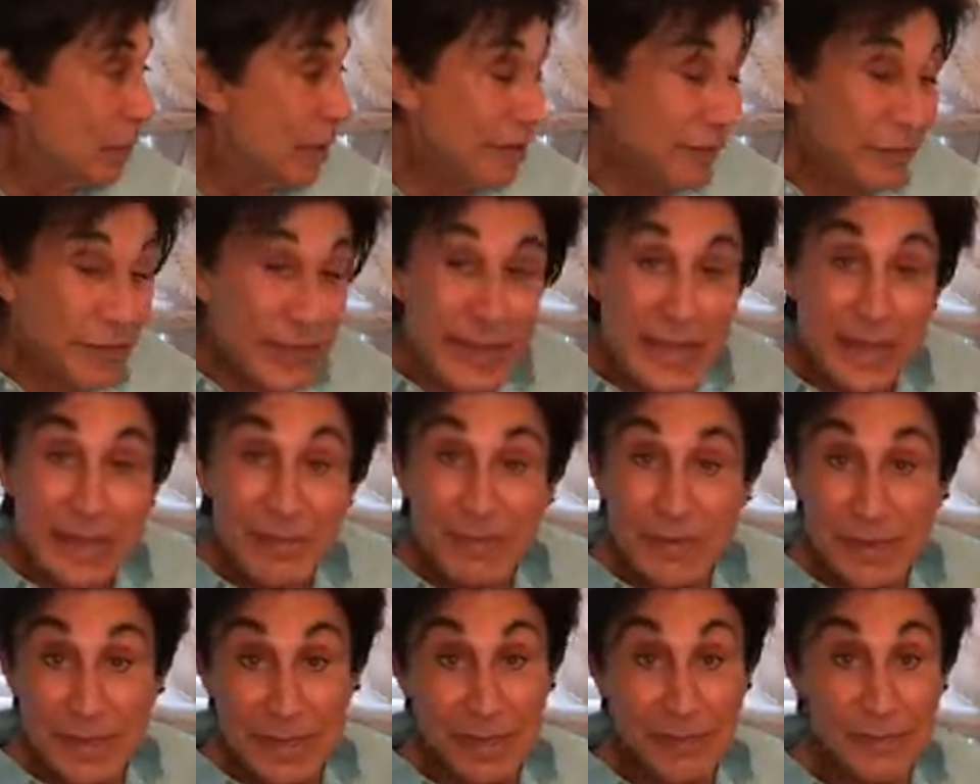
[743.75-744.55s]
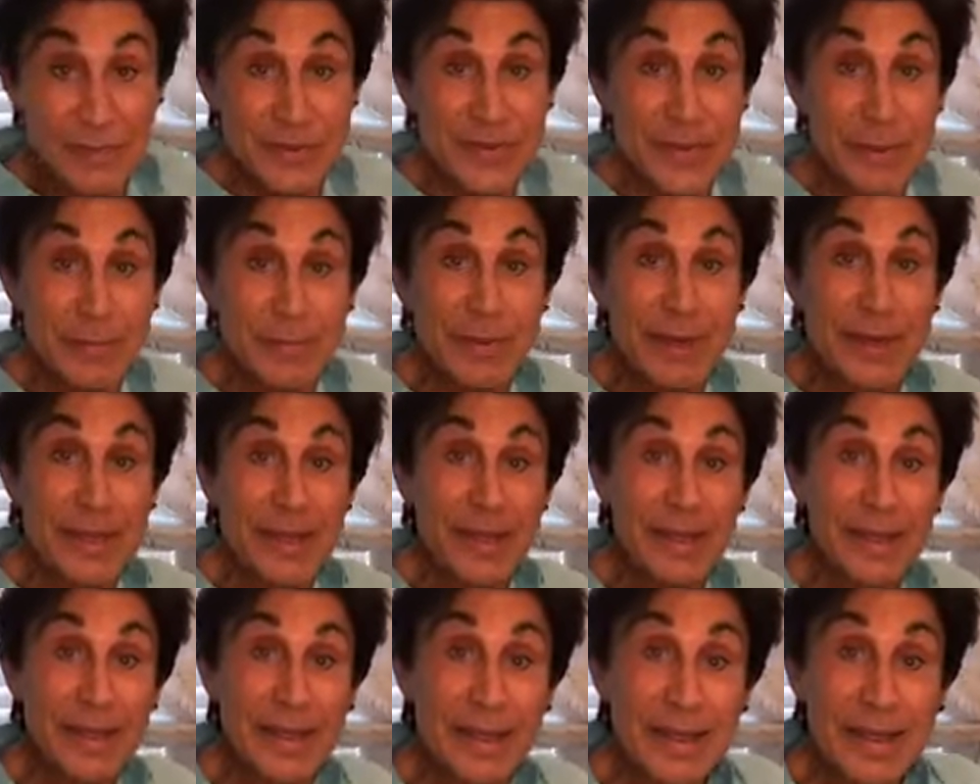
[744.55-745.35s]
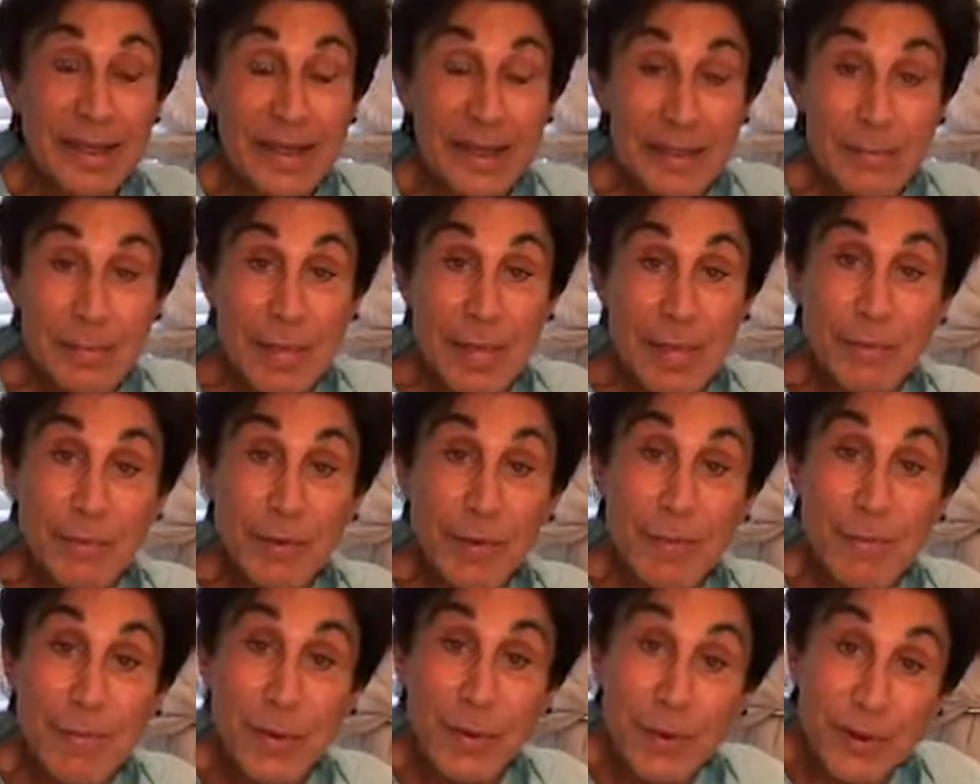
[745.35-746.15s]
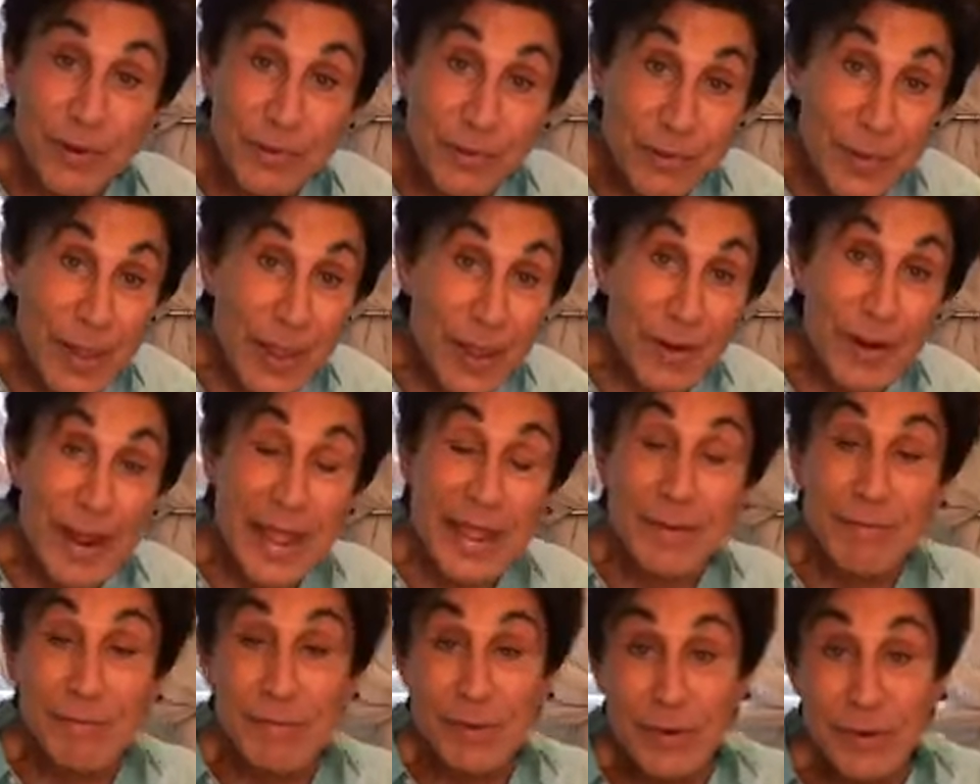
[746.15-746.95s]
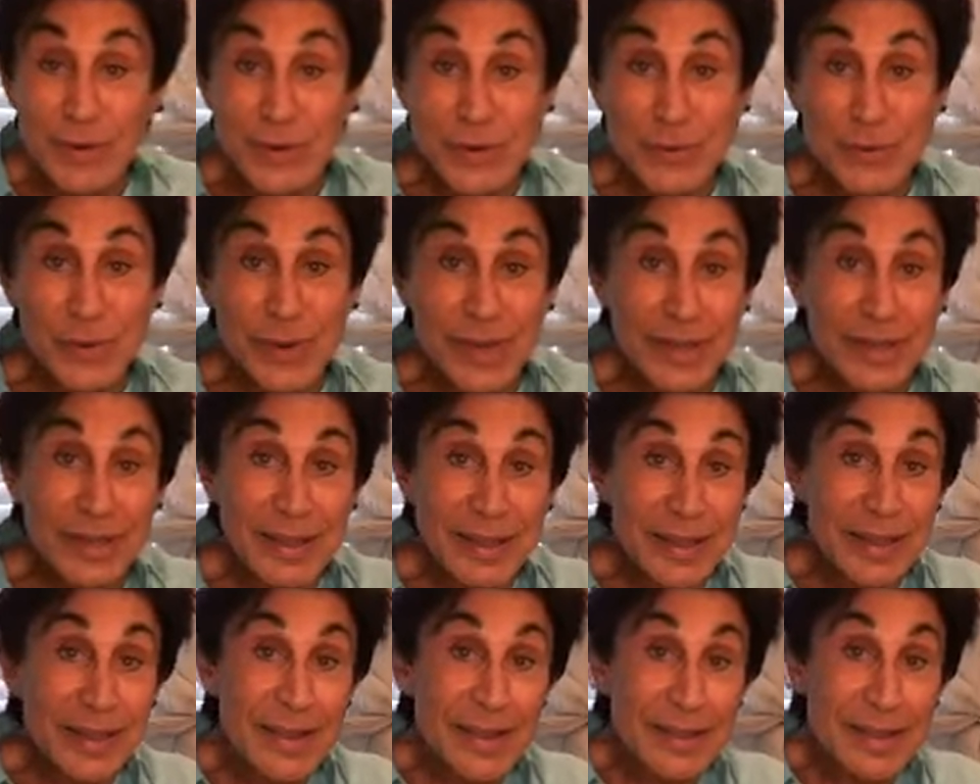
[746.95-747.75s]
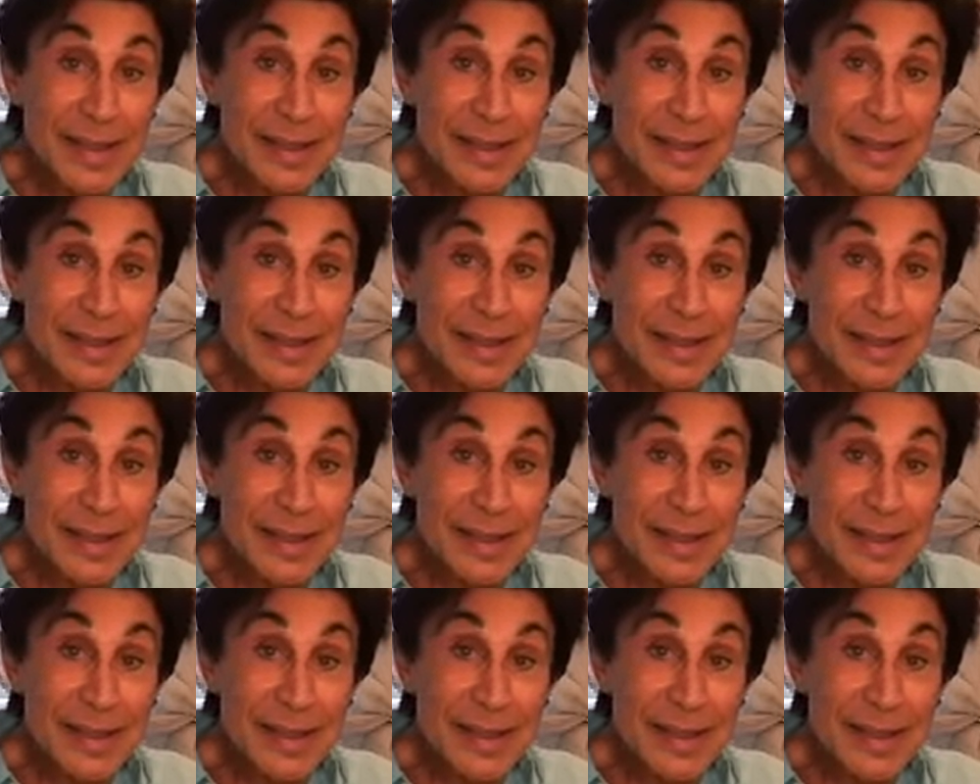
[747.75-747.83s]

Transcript: What a wonderful gift to give somebody, maybe for a birthday or anniversary.